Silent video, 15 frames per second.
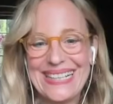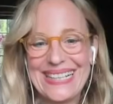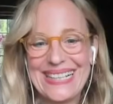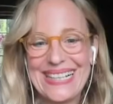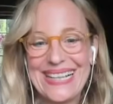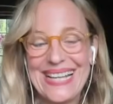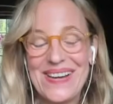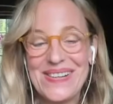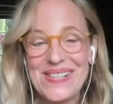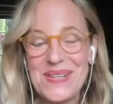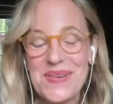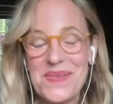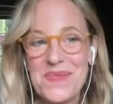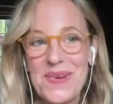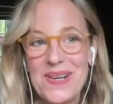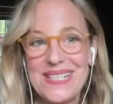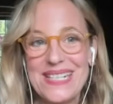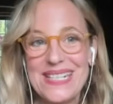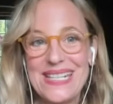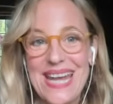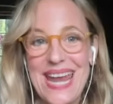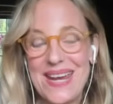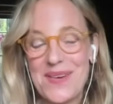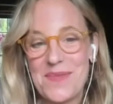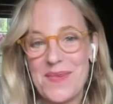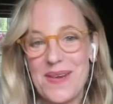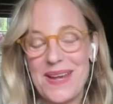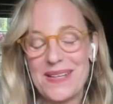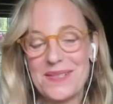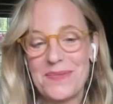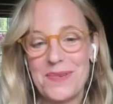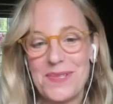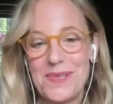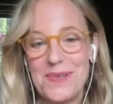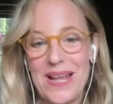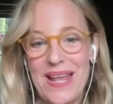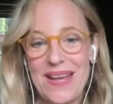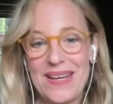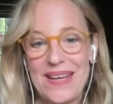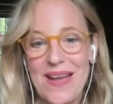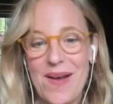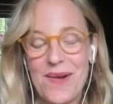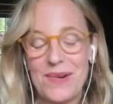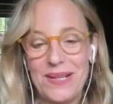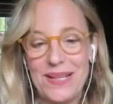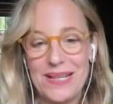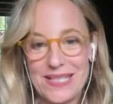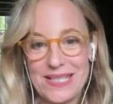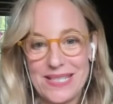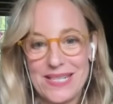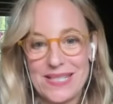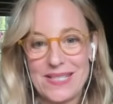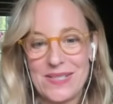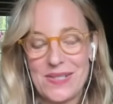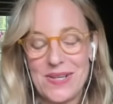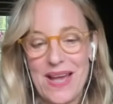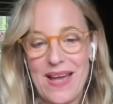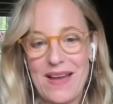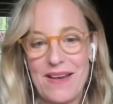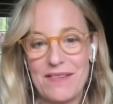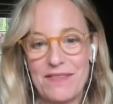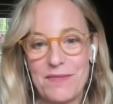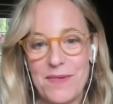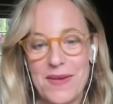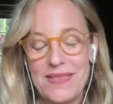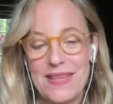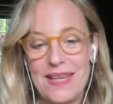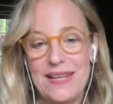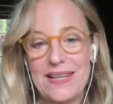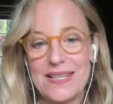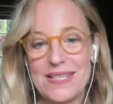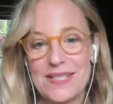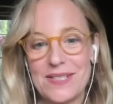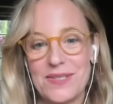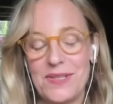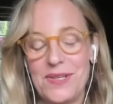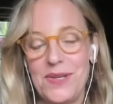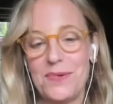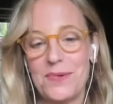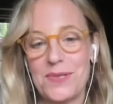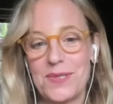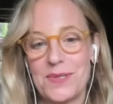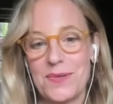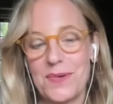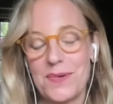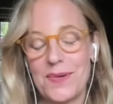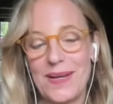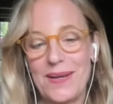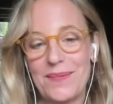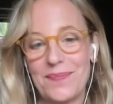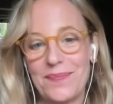Claire, so what takeaways would you like our listeners to have when they listen to your story?